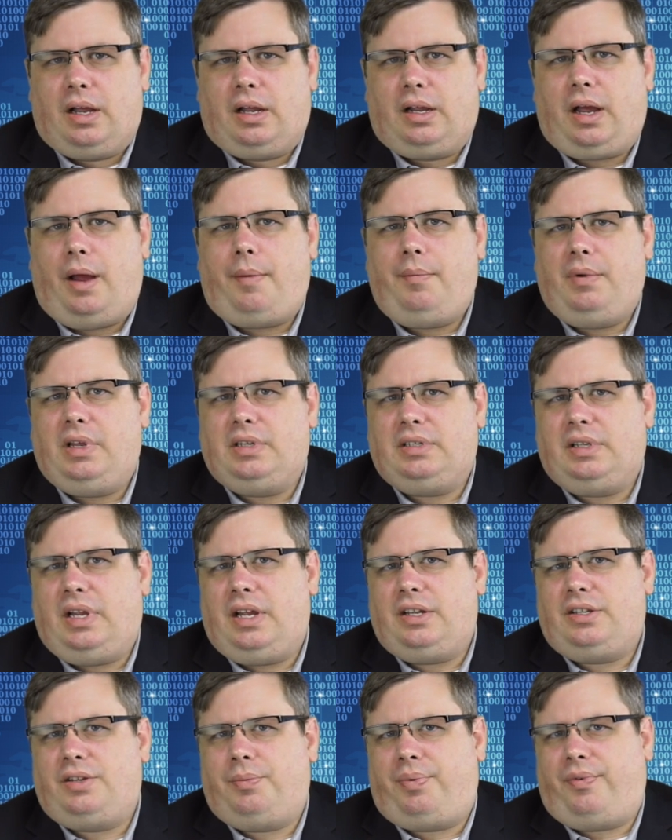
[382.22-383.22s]
Companies
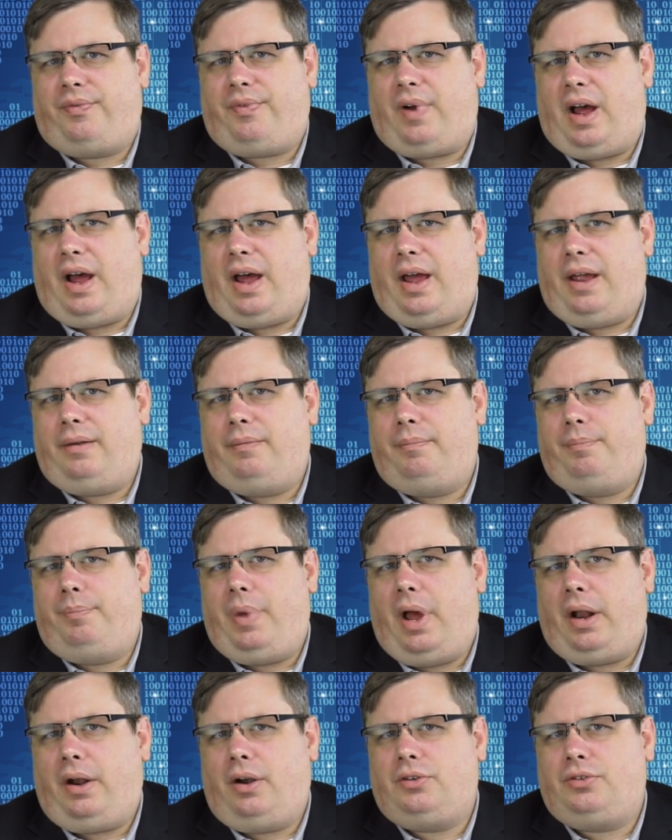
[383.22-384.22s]
need to provide
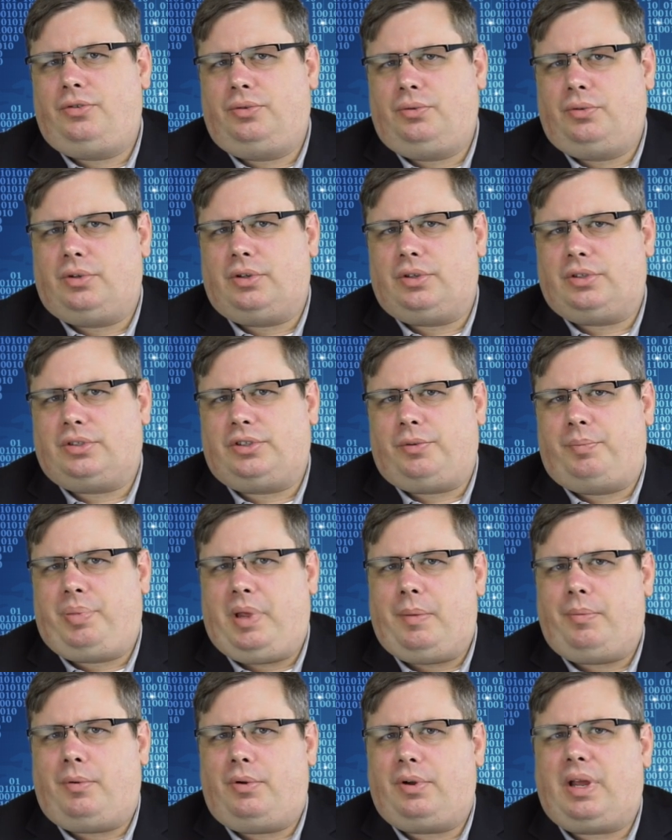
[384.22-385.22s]
better tools so
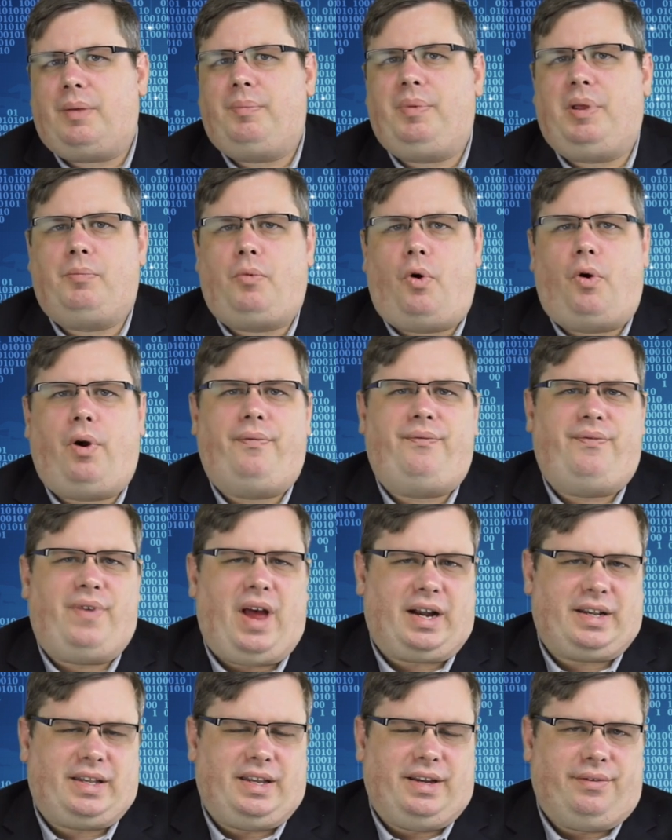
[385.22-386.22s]
people can be more
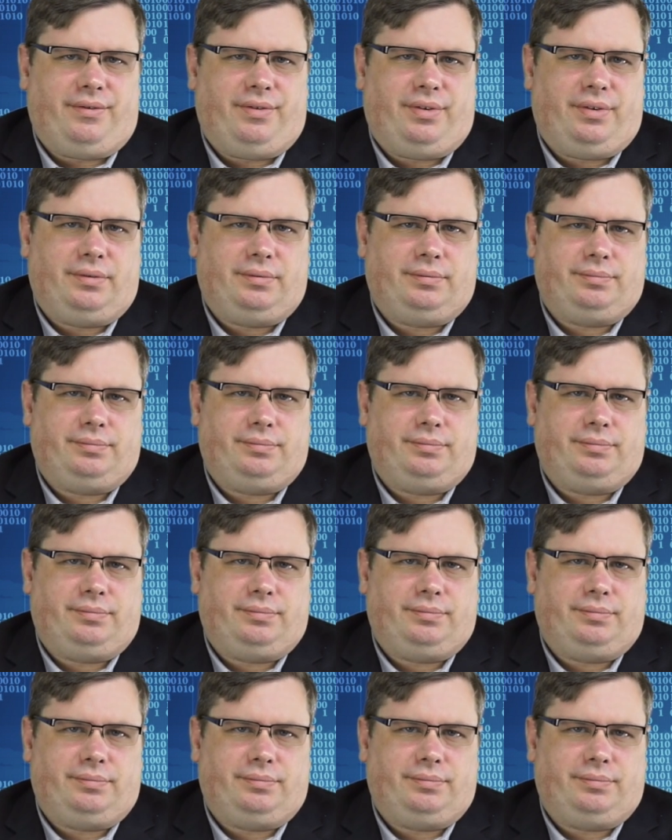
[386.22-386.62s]
effective.